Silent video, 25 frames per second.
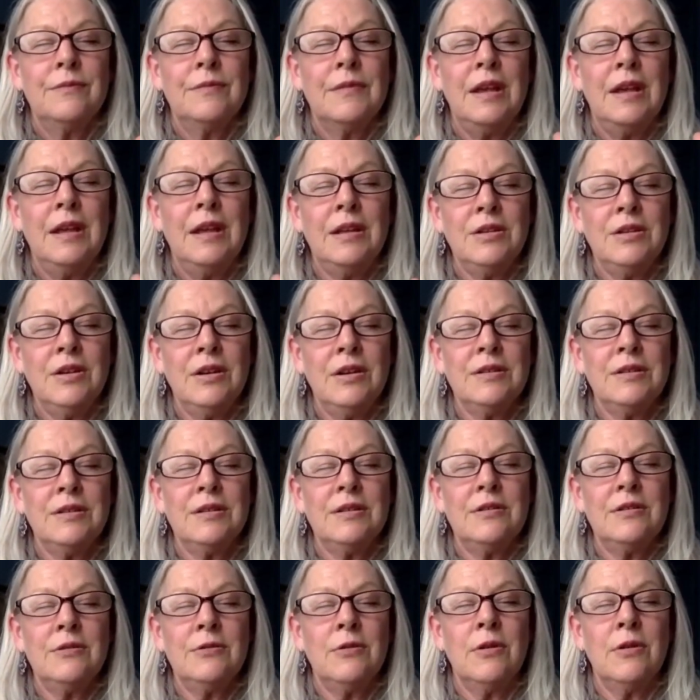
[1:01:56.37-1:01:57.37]
and toss
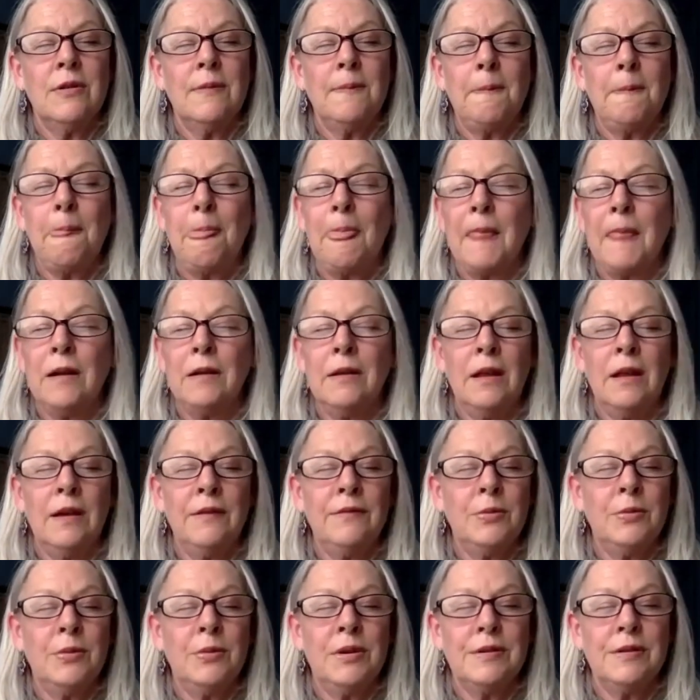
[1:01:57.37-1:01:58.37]
it to our
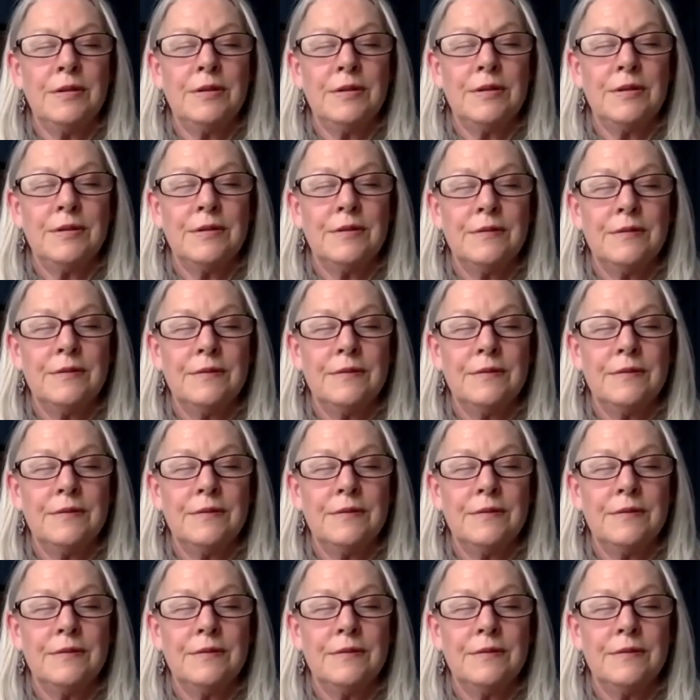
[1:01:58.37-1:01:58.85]
loved ones.